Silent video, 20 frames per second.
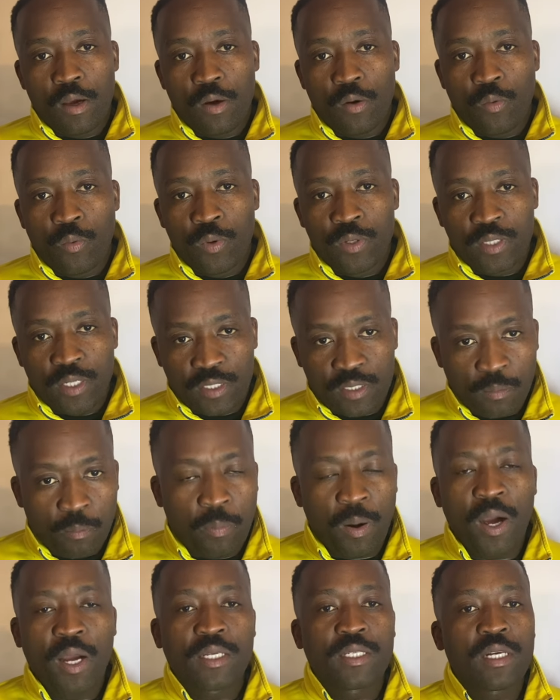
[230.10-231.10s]
with the
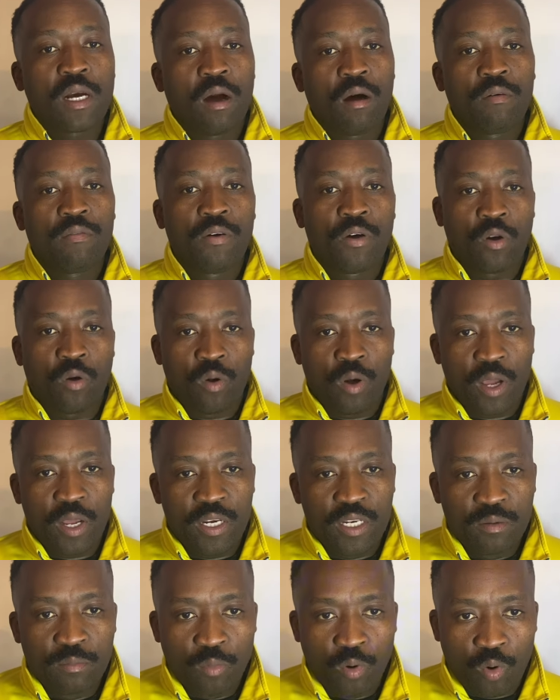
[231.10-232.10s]
departure of
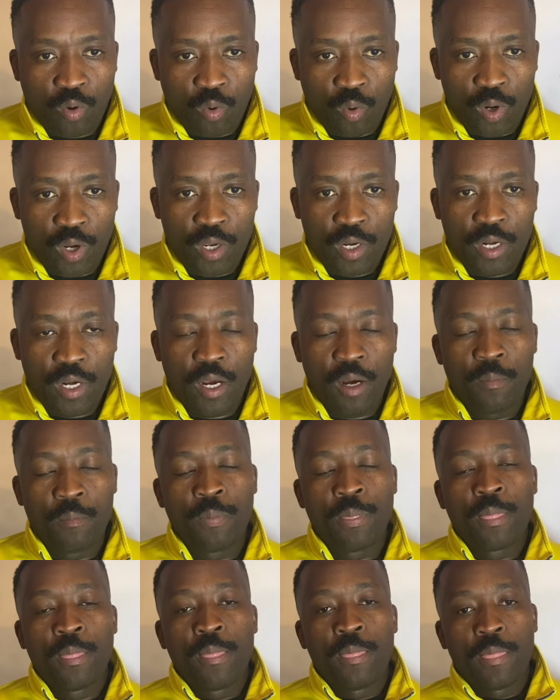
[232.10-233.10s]
Rulani Mukwena,
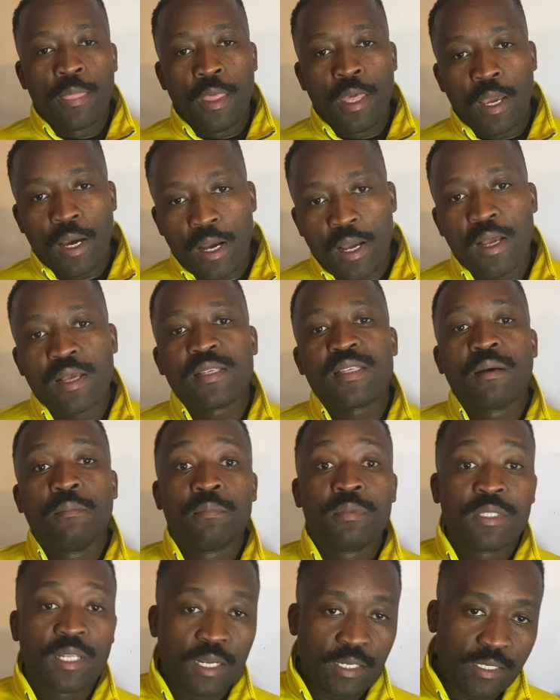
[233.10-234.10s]
there are
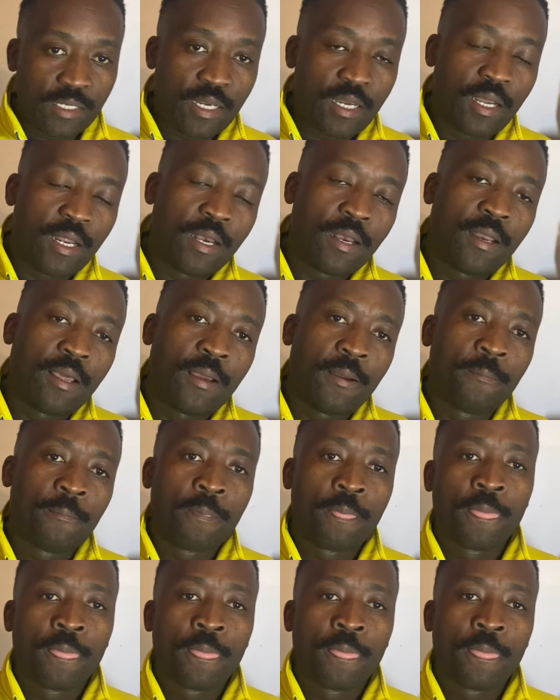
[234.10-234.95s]
some technical